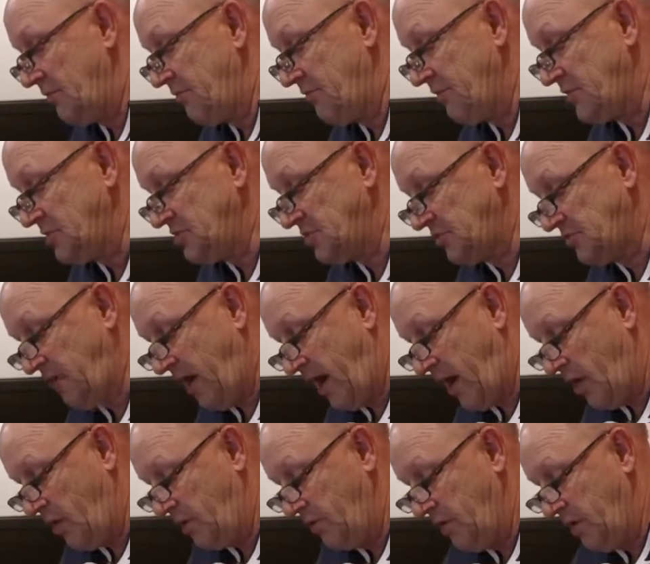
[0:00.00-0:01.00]
finishes
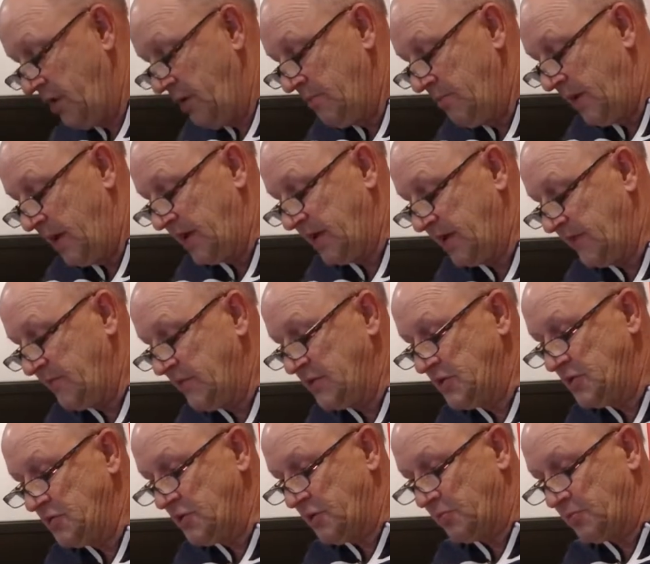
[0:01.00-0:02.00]
out by
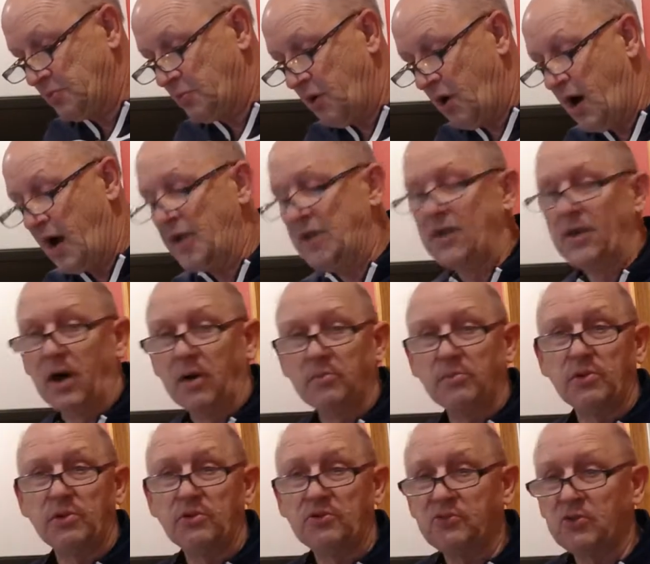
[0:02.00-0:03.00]
giving you the broad
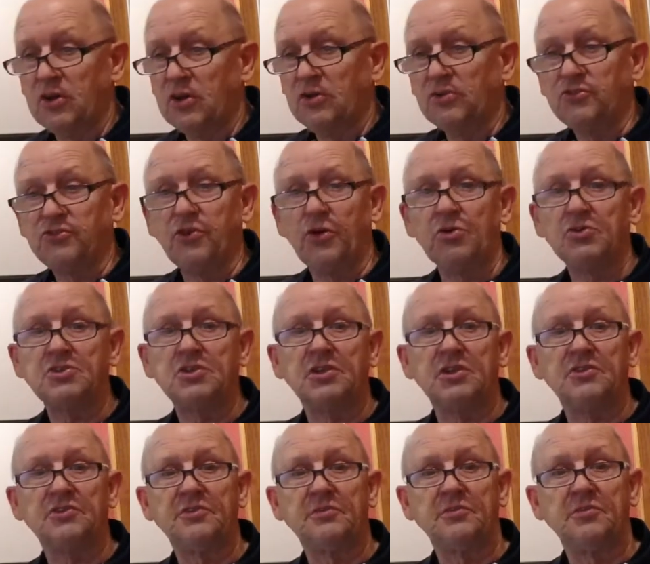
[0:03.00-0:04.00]
numbers,
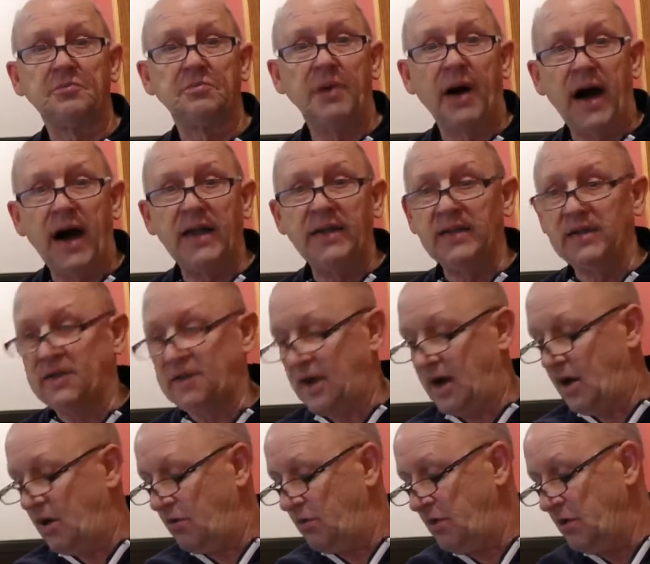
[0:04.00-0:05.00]
socialism's body
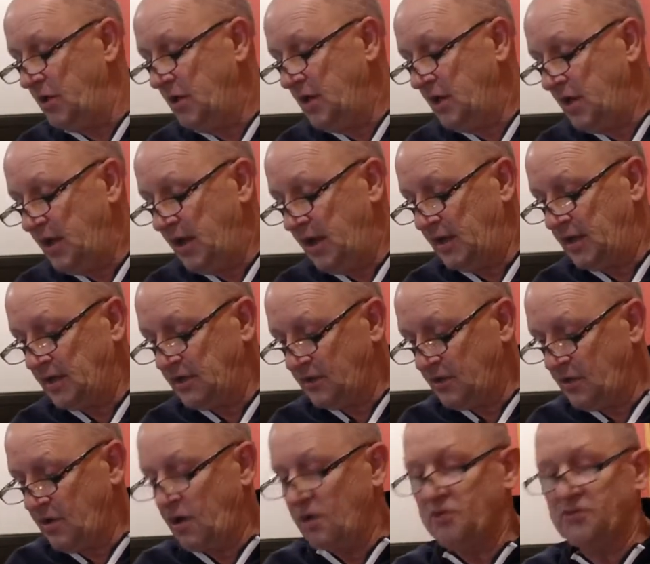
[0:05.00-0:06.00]
count, and
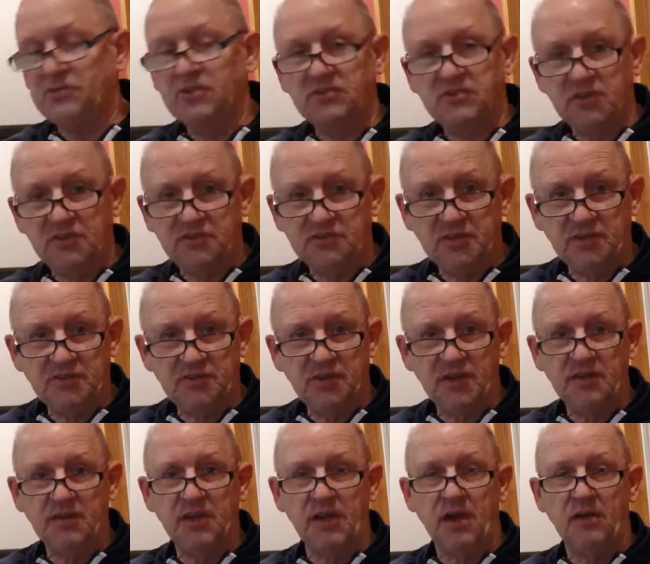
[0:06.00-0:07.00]
there are statistics
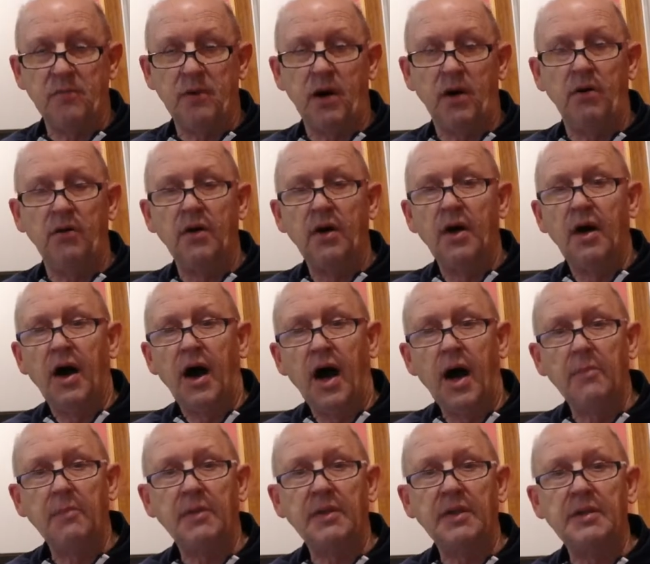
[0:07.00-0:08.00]
in there about
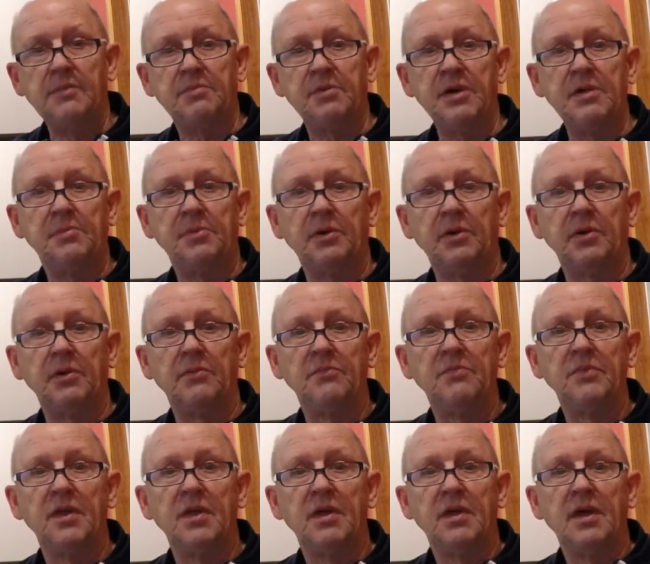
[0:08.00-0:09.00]
how many
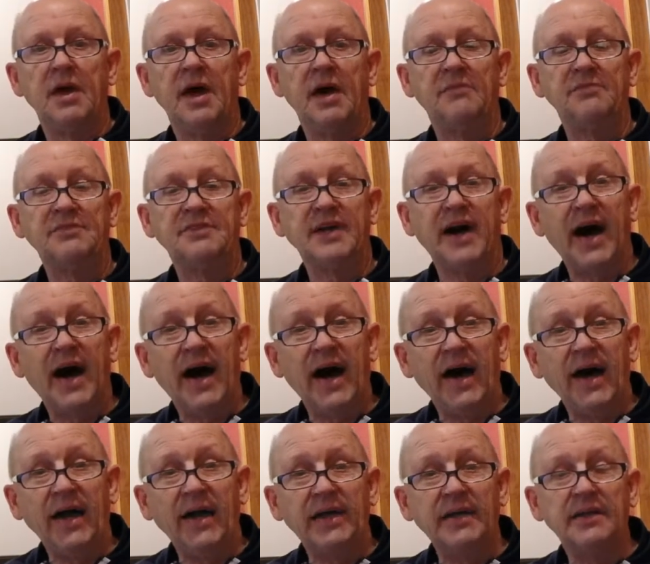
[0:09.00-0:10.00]
people have
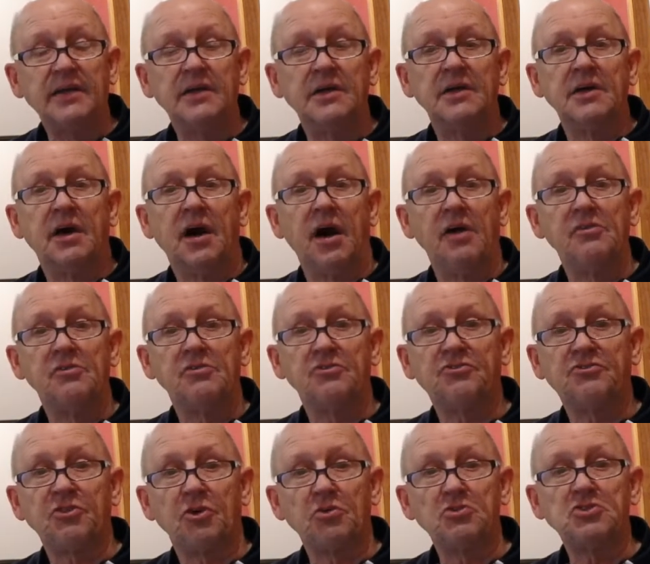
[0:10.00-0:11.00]
died under
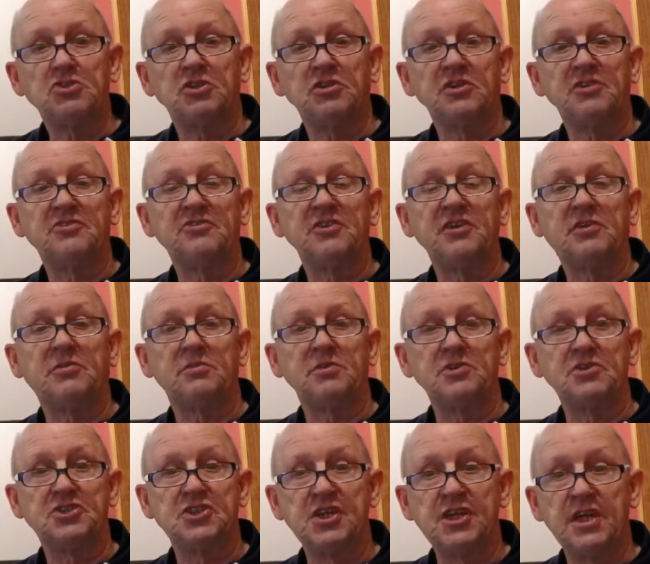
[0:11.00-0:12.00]
socialistic
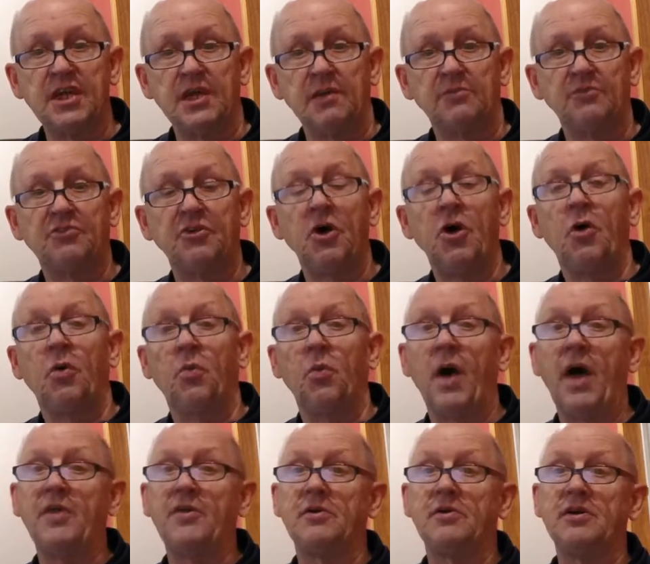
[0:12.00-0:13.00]
regimes,
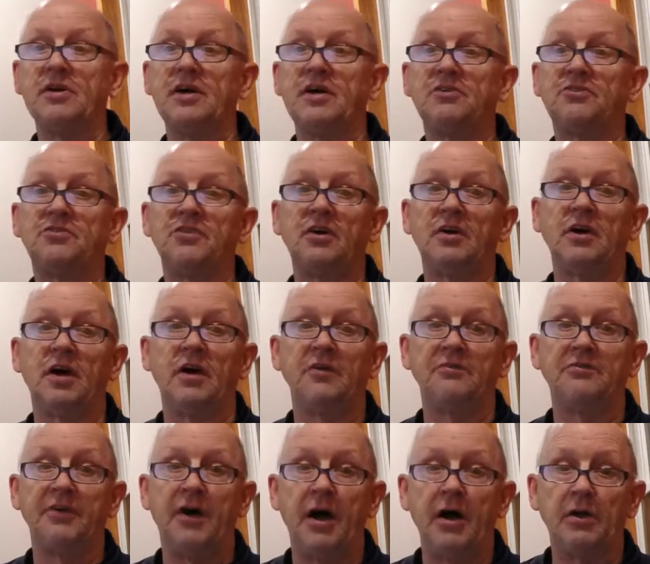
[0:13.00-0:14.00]
whether it's
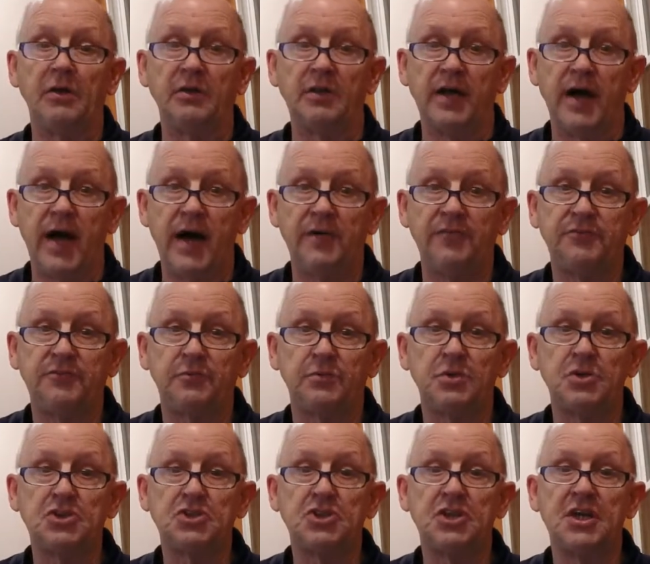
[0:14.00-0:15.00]
a far left
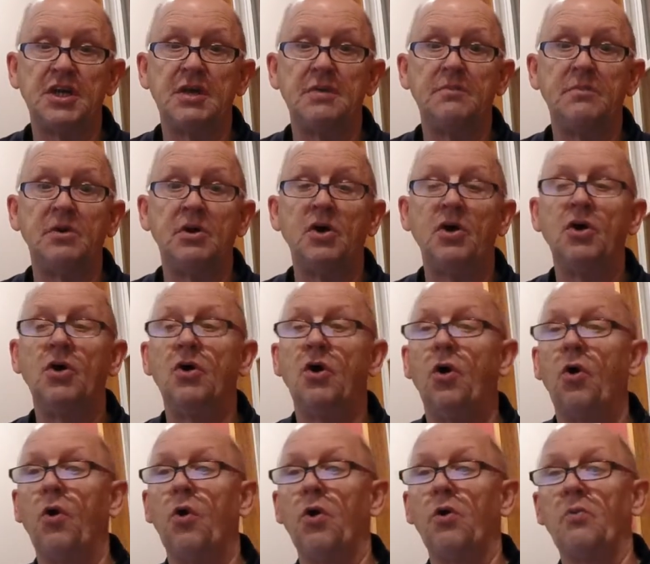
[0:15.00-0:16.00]
regime
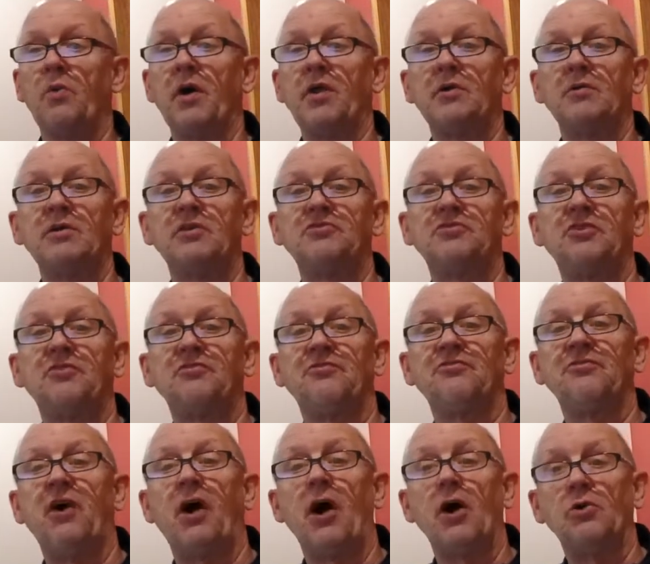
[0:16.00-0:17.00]
or whether it's a
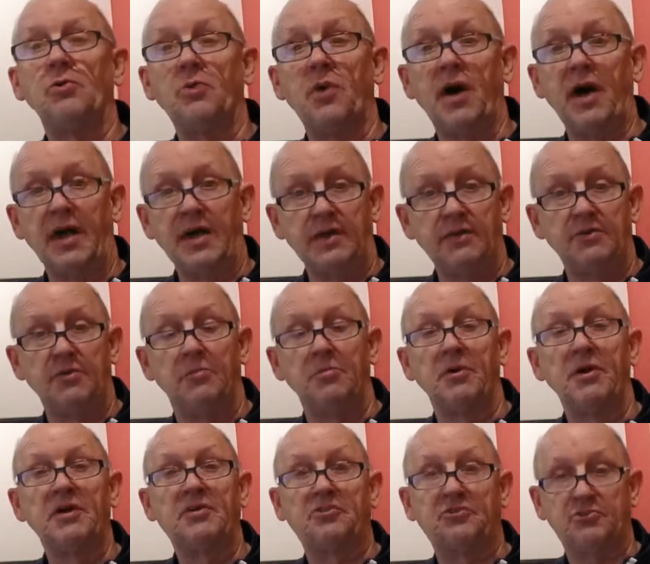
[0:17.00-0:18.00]
far right, the
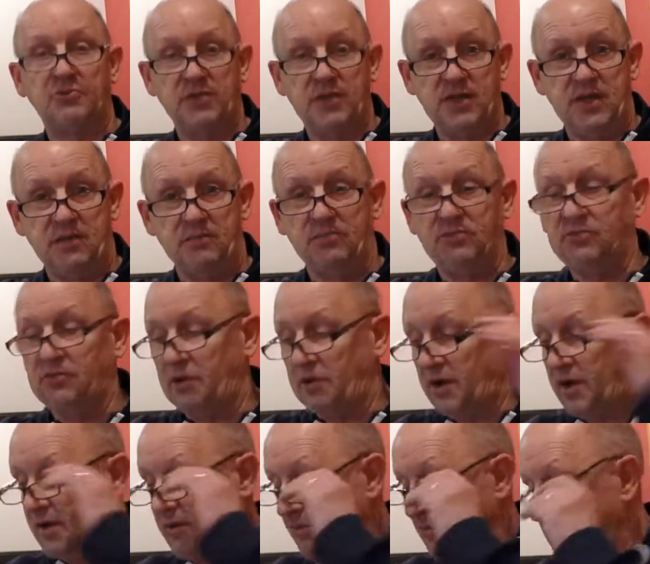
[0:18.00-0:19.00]
extremes,
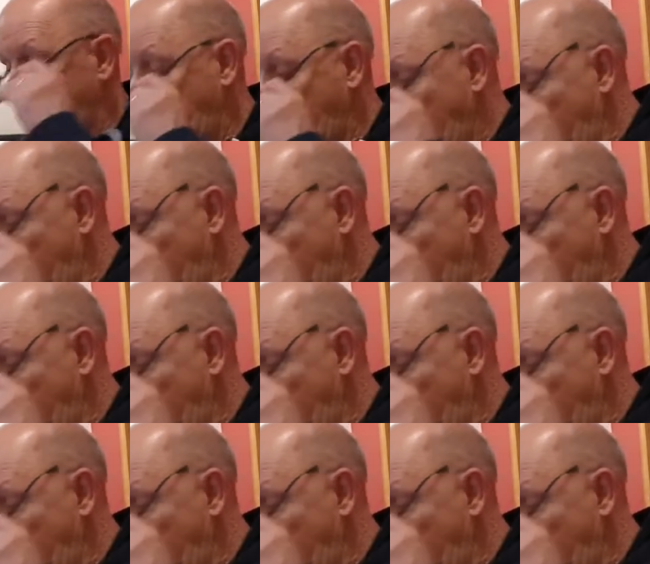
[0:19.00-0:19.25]
all right?